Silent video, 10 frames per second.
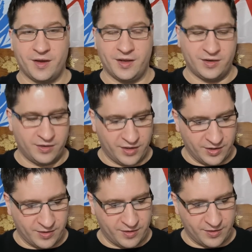in
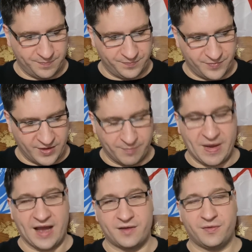in the in the
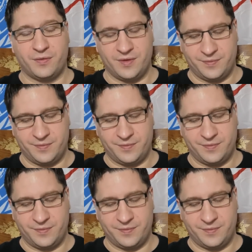back of